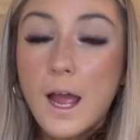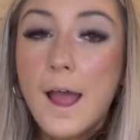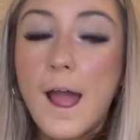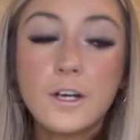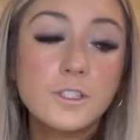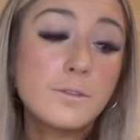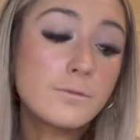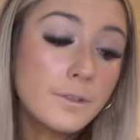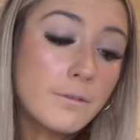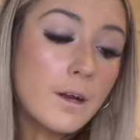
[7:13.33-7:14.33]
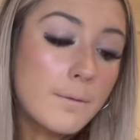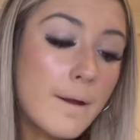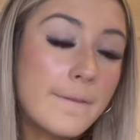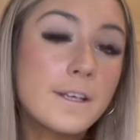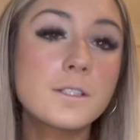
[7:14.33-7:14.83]
I actually really
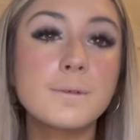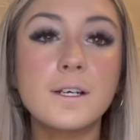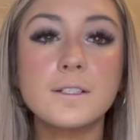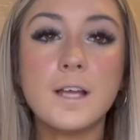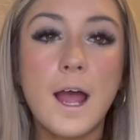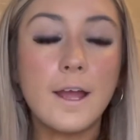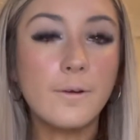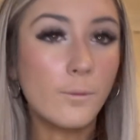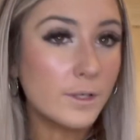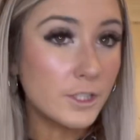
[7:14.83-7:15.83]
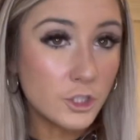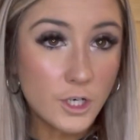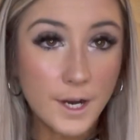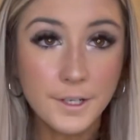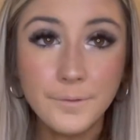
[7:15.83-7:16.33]
recommend this because I wanted to
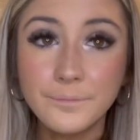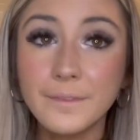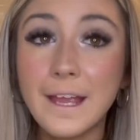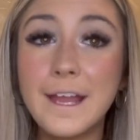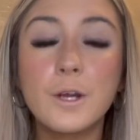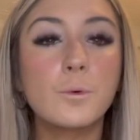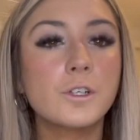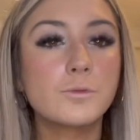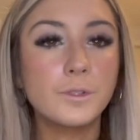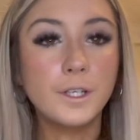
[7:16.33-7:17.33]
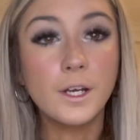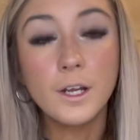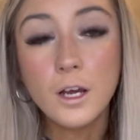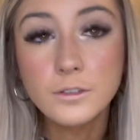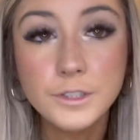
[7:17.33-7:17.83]
try it and it works really good.
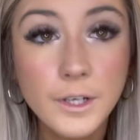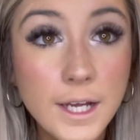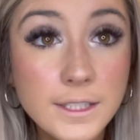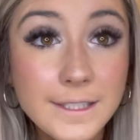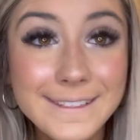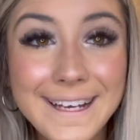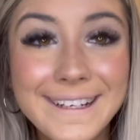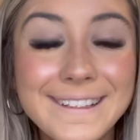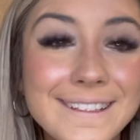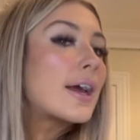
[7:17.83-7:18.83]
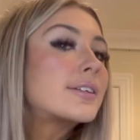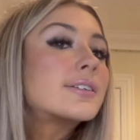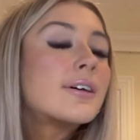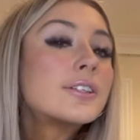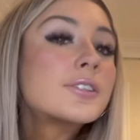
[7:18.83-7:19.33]
I'll see you guys in a second. Okay,
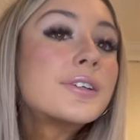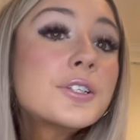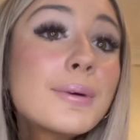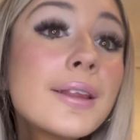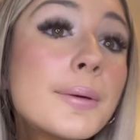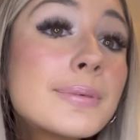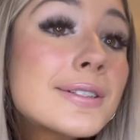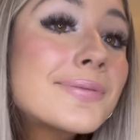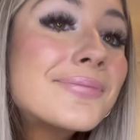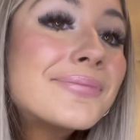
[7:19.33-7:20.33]
so I just finished my lips.